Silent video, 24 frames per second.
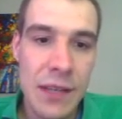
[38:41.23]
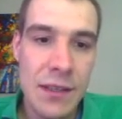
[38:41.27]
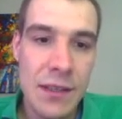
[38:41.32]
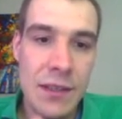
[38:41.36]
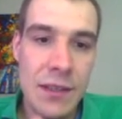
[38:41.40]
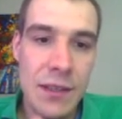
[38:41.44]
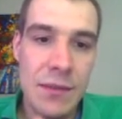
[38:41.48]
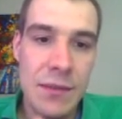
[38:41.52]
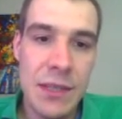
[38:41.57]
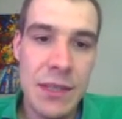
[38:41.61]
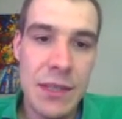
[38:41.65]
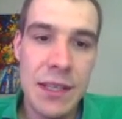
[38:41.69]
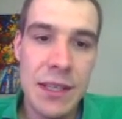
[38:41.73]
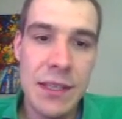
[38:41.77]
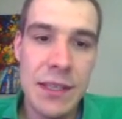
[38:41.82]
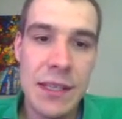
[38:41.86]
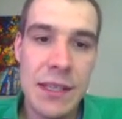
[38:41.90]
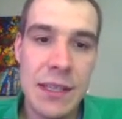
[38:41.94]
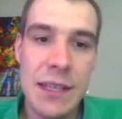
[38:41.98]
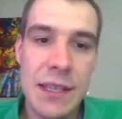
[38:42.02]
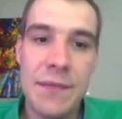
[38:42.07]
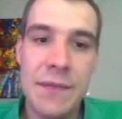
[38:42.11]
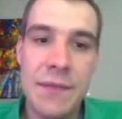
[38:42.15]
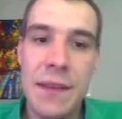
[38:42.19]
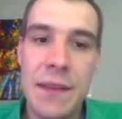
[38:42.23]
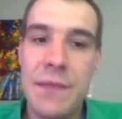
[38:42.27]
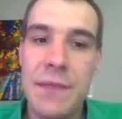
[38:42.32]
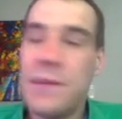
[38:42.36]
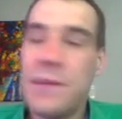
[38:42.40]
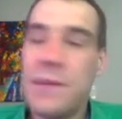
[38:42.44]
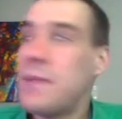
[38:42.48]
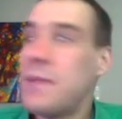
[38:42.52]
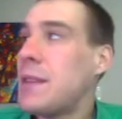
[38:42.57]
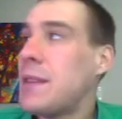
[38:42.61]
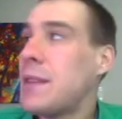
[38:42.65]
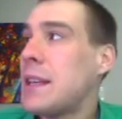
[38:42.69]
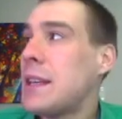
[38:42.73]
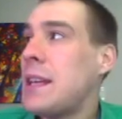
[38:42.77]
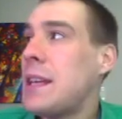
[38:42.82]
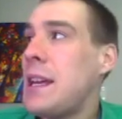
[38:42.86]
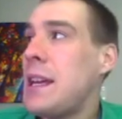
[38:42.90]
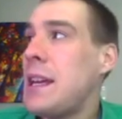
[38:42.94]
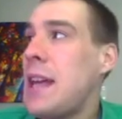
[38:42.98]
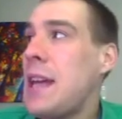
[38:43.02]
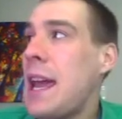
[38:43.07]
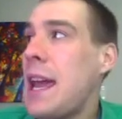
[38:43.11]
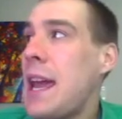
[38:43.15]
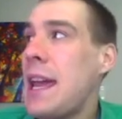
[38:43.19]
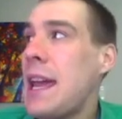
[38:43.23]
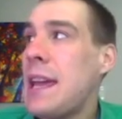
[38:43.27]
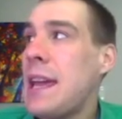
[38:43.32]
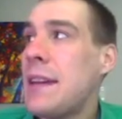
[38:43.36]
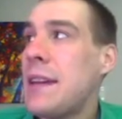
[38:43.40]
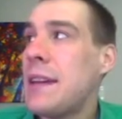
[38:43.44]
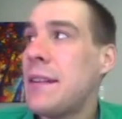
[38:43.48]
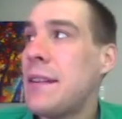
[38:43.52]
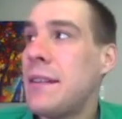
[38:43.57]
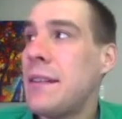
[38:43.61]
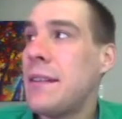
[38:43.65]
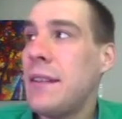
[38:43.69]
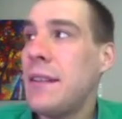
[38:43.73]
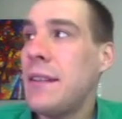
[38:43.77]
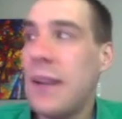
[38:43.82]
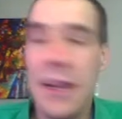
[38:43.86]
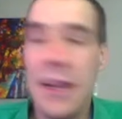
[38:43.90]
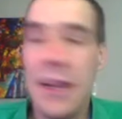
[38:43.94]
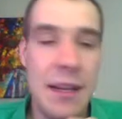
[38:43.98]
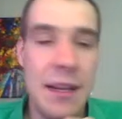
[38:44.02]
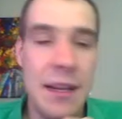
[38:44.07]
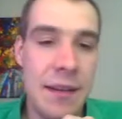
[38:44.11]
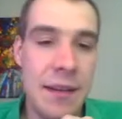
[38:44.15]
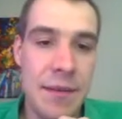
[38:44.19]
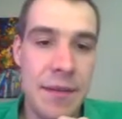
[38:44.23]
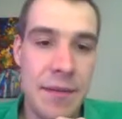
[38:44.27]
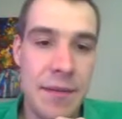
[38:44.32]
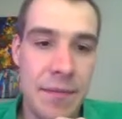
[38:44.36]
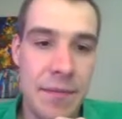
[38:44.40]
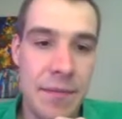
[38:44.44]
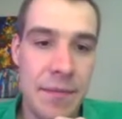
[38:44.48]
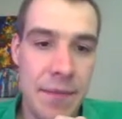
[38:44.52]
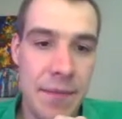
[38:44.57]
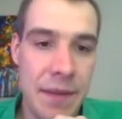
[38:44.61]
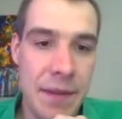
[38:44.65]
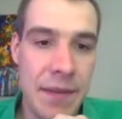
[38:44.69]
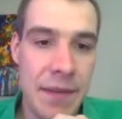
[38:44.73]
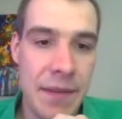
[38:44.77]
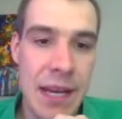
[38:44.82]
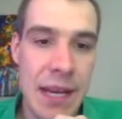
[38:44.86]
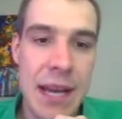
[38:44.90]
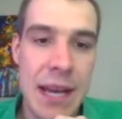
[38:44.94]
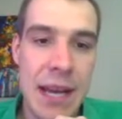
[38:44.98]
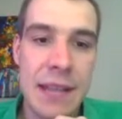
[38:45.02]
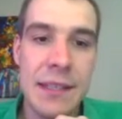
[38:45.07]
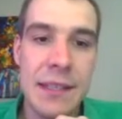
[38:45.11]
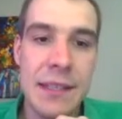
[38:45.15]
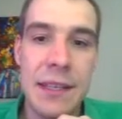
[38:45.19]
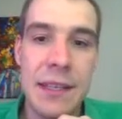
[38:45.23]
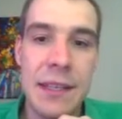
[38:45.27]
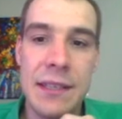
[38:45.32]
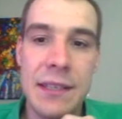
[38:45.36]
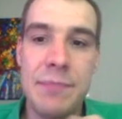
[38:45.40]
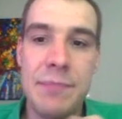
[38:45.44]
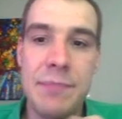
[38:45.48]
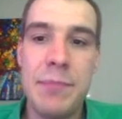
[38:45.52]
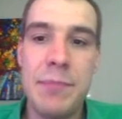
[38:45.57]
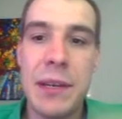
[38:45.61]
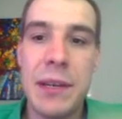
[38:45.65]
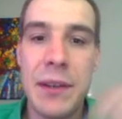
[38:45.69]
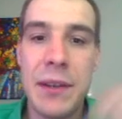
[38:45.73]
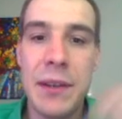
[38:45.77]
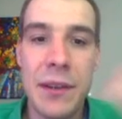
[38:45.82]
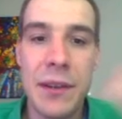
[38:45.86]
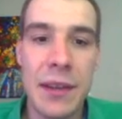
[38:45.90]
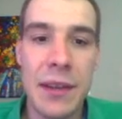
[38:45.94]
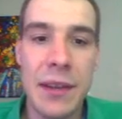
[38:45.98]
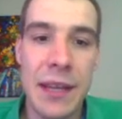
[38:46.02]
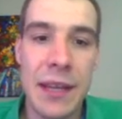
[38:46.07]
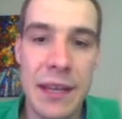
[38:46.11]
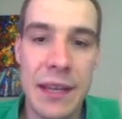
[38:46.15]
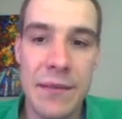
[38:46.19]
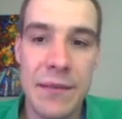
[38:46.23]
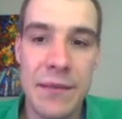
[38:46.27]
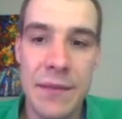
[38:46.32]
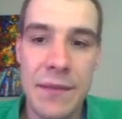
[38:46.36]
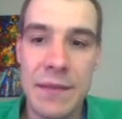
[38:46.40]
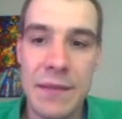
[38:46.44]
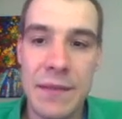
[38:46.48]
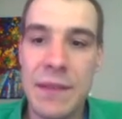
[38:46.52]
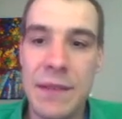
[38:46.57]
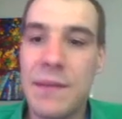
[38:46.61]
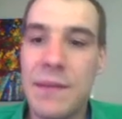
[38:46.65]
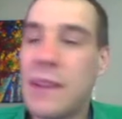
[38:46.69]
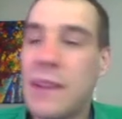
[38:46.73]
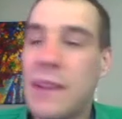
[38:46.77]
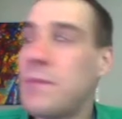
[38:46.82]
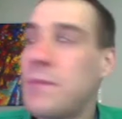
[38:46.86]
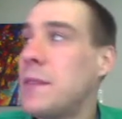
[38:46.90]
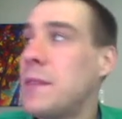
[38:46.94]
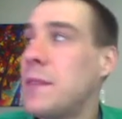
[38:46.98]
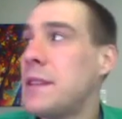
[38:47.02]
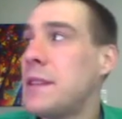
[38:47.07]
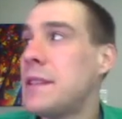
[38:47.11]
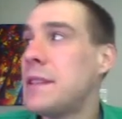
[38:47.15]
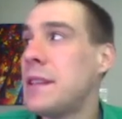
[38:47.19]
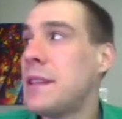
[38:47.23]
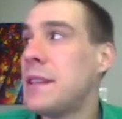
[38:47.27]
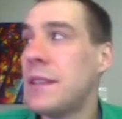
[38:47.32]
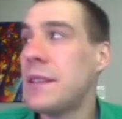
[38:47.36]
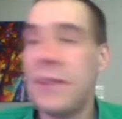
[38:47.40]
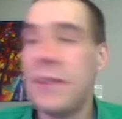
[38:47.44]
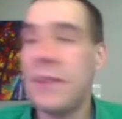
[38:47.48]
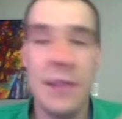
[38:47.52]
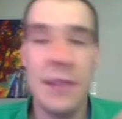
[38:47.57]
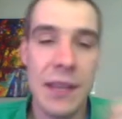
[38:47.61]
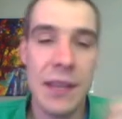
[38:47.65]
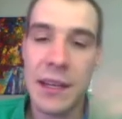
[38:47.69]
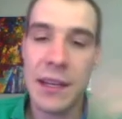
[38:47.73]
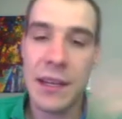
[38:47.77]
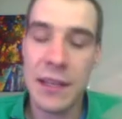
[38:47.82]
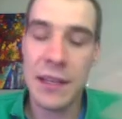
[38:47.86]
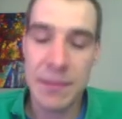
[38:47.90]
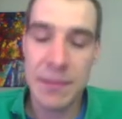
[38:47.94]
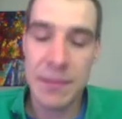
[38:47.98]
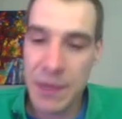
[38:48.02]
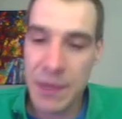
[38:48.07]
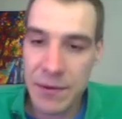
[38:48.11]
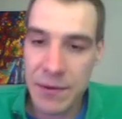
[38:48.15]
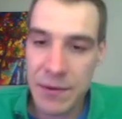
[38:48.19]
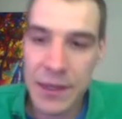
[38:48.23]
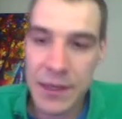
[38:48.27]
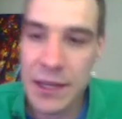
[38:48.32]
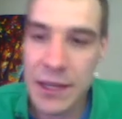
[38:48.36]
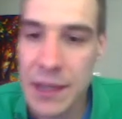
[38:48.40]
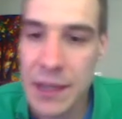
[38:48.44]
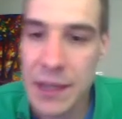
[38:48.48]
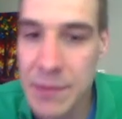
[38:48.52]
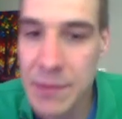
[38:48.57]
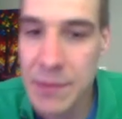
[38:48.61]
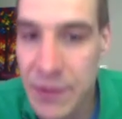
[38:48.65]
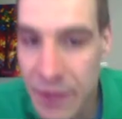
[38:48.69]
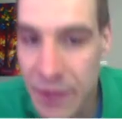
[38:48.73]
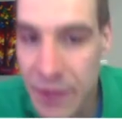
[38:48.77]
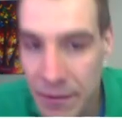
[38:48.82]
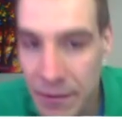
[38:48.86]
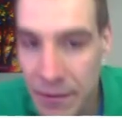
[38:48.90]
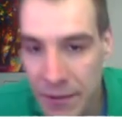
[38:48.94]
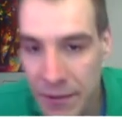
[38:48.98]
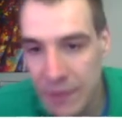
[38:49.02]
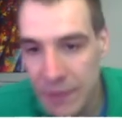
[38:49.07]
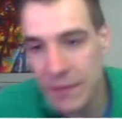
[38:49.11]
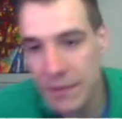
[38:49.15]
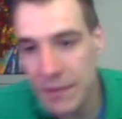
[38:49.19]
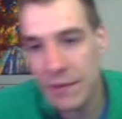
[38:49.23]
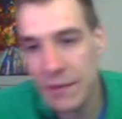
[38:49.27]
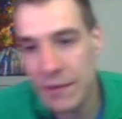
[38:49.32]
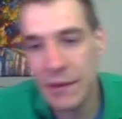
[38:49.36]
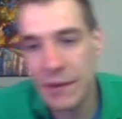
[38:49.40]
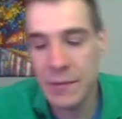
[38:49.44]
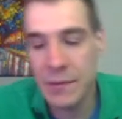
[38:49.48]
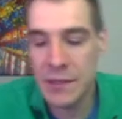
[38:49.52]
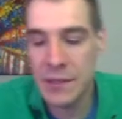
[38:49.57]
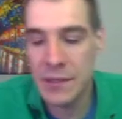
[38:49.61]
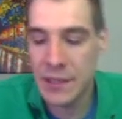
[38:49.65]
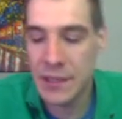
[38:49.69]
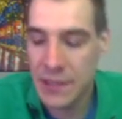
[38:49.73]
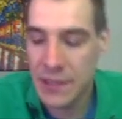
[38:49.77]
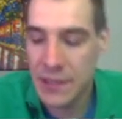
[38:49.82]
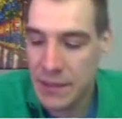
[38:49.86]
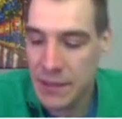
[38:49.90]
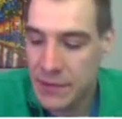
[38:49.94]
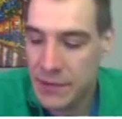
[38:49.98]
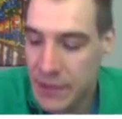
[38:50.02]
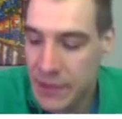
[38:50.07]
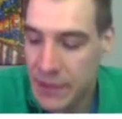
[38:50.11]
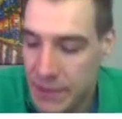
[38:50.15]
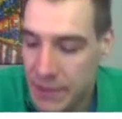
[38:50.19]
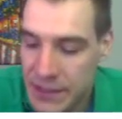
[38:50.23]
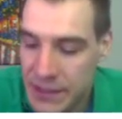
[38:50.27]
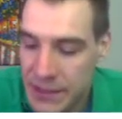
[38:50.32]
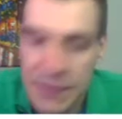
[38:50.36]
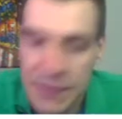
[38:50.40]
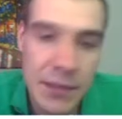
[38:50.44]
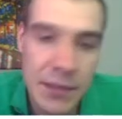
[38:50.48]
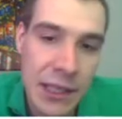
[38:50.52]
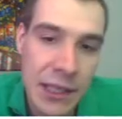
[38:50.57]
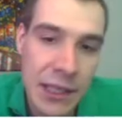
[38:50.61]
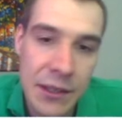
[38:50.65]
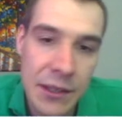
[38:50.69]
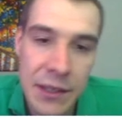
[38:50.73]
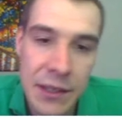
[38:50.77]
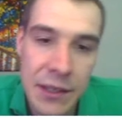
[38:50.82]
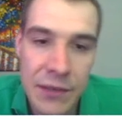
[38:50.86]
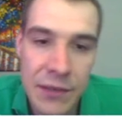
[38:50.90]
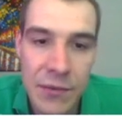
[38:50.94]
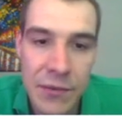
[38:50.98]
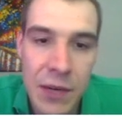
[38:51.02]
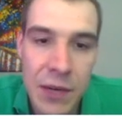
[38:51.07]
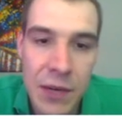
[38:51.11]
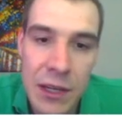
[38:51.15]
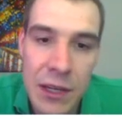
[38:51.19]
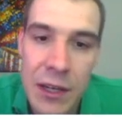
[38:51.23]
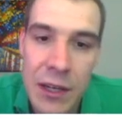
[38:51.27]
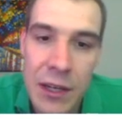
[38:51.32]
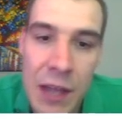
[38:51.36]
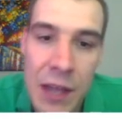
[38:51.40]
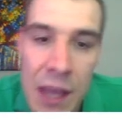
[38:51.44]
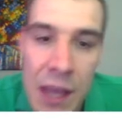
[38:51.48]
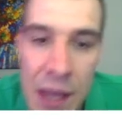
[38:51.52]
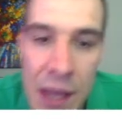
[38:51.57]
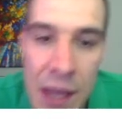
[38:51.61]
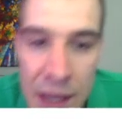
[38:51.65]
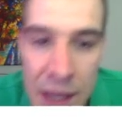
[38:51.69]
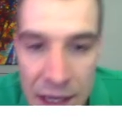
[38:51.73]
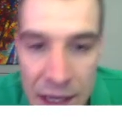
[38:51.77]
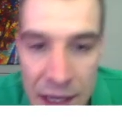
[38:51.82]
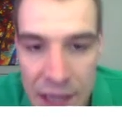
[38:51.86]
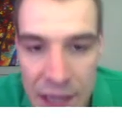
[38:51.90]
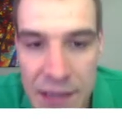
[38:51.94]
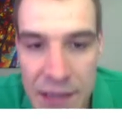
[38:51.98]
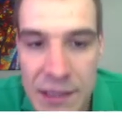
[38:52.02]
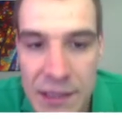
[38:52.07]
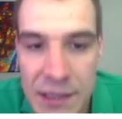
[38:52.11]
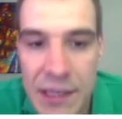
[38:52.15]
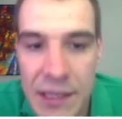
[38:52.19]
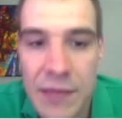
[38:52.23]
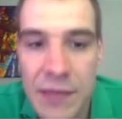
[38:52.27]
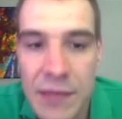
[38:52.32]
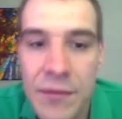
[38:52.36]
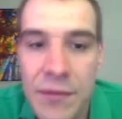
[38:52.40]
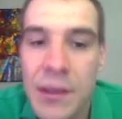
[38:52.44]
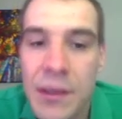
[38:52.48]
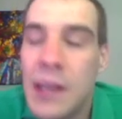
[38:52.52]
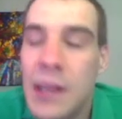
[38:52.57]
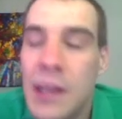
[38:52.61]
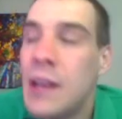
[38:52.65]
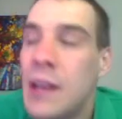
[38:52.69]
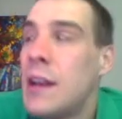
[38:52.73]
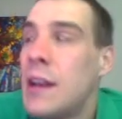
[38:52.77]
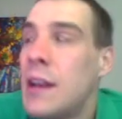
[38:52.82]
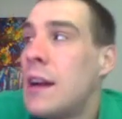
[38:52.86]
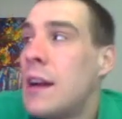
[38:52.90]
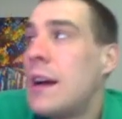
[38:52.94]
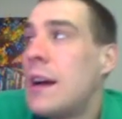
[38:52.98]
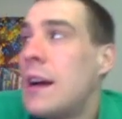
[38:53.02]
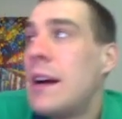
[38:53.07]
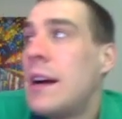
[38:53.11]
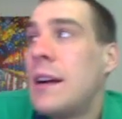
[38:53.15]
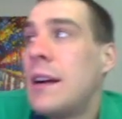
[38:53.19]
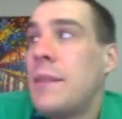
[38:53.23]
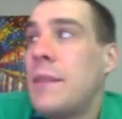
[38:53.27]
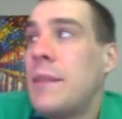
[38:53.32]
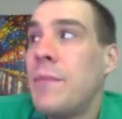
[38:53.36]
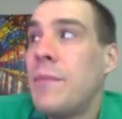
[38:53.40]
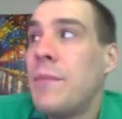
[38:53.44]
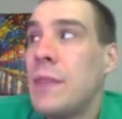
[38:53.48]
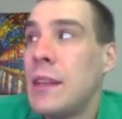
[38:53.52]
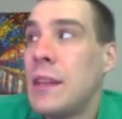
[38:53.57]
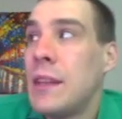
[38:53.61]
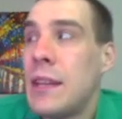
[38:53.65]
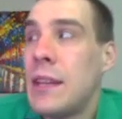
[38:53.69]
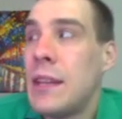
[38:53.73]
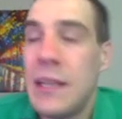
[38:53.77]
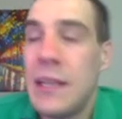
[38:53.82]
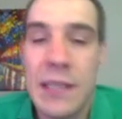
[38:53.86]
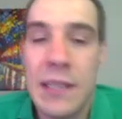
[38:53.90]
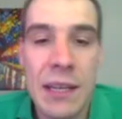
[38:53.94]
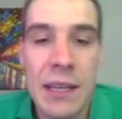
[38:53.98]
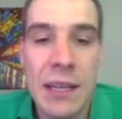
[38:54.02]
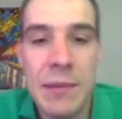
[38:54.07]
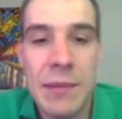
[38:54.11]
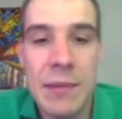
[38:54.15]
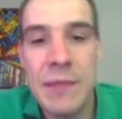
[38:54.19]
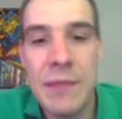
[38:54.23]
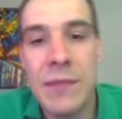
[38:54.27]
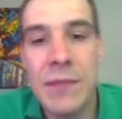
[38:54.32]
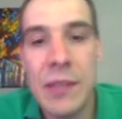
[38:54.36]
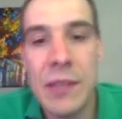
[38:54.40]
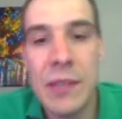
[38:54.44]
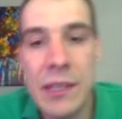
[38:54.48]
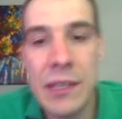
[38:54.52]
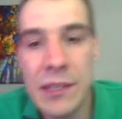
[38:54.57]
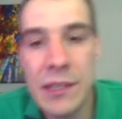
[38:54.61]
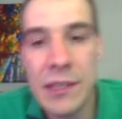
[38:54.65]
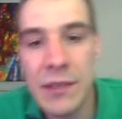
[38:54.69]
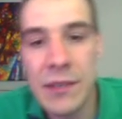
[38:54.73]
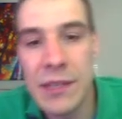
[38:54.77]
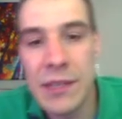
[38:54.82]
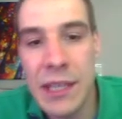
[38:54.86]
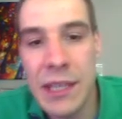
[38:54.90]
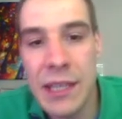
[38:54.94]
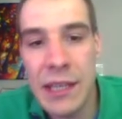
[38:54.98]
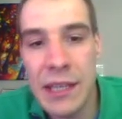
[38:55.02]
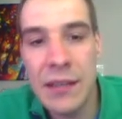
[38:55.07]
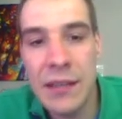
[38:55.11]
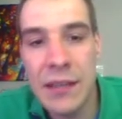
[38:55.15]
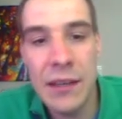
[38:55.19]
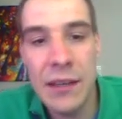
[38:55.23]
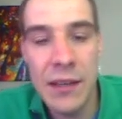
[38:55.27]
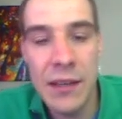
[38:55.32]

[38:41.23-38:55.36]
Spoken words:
Which tells us that if a Ka of an acid is bigger than 55.6, I can explain where that comes from, where the 55.6 comes from. It's the molarity of water in itself. Then it's going to be fully dissociated.